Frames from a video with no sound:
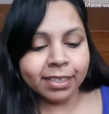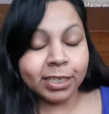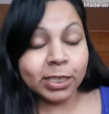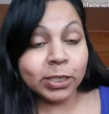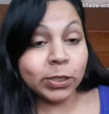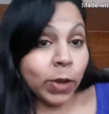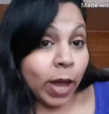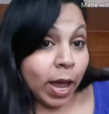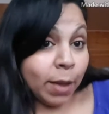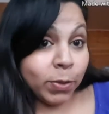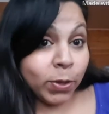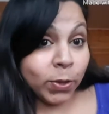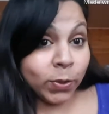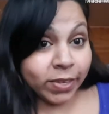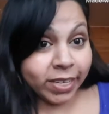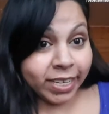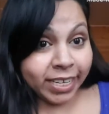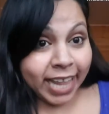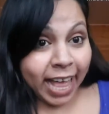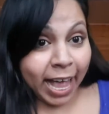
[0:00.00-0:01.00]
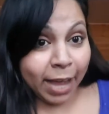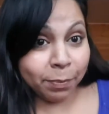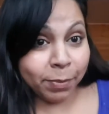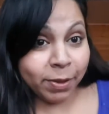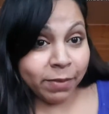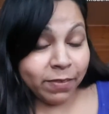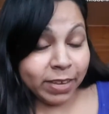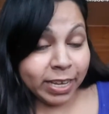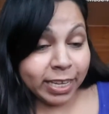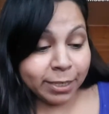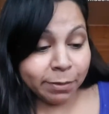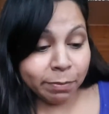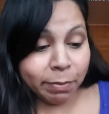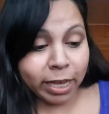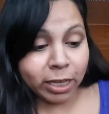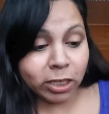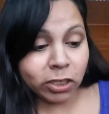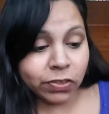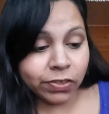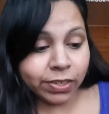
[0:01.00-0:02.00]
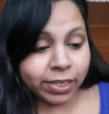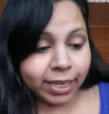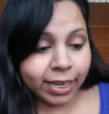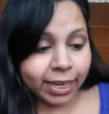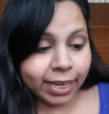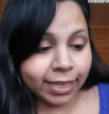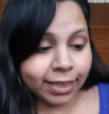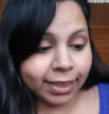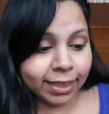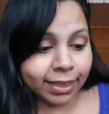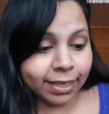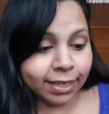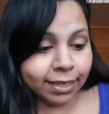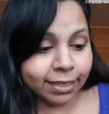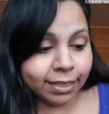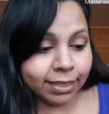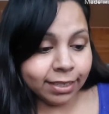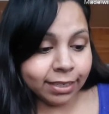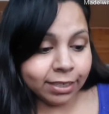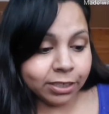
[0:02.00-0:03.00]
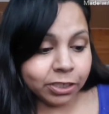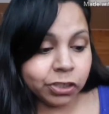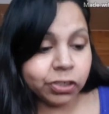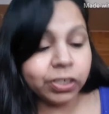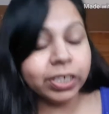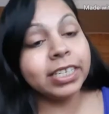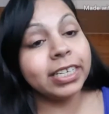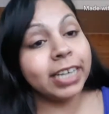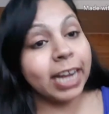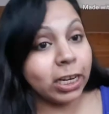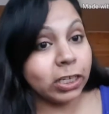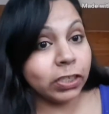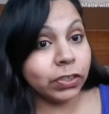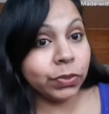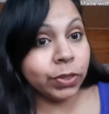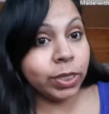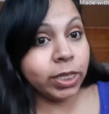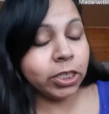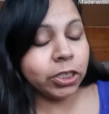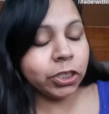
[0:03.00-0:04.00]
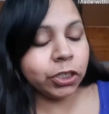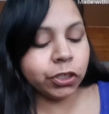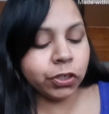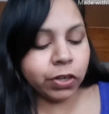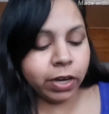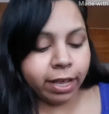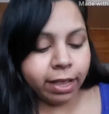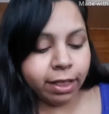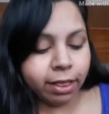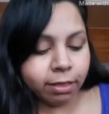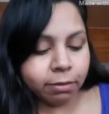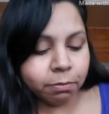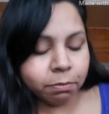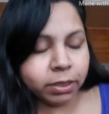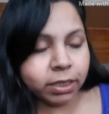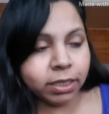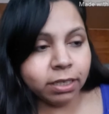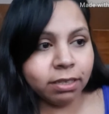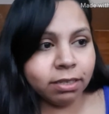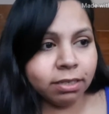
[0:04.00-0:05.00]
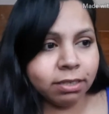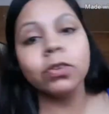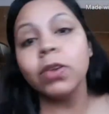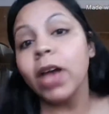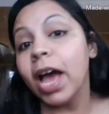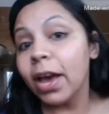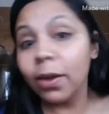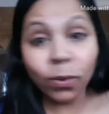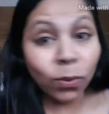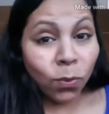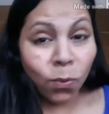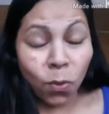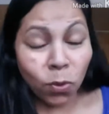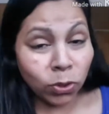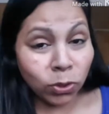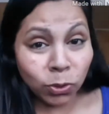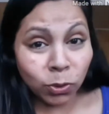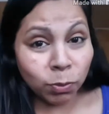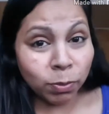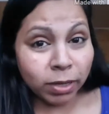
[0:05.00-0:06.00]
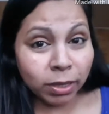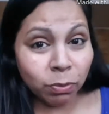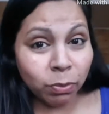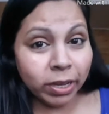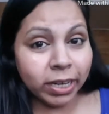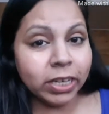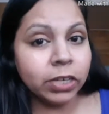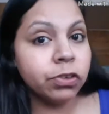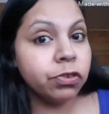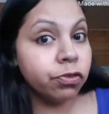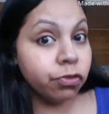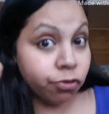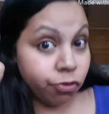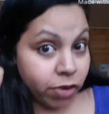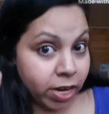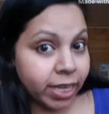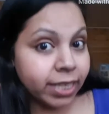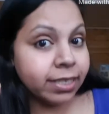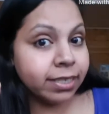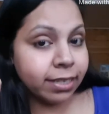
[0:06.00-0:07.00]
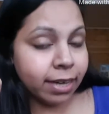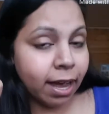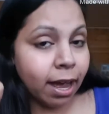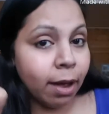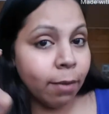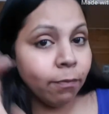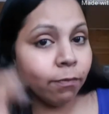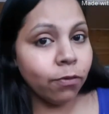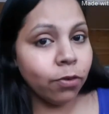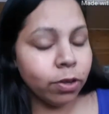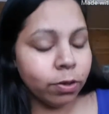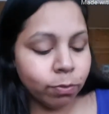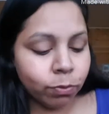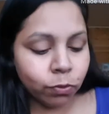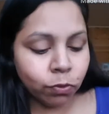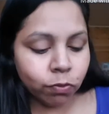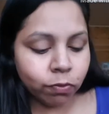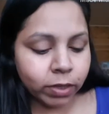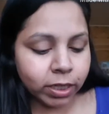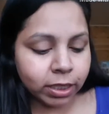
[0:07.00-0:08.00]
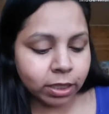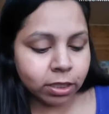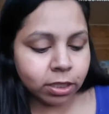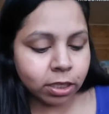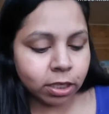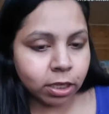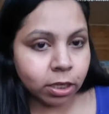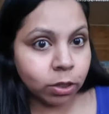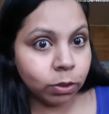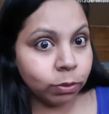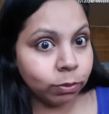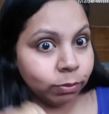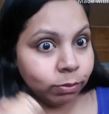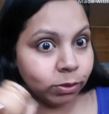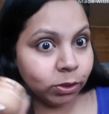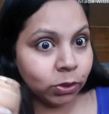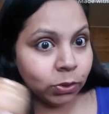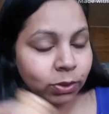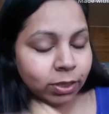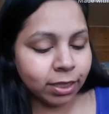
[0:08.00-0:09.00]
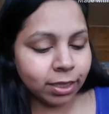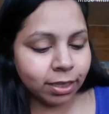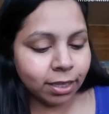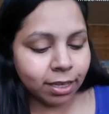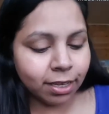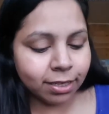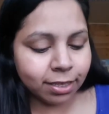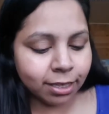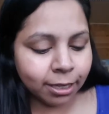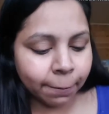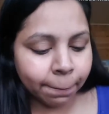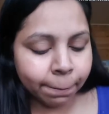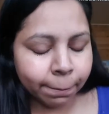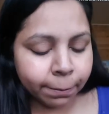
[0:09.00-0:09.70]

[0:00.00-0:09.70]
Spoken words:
So I'm using Lakme Face Magic in the shade Natural Shell because I don't want to be very dressed up for a movie, so using this.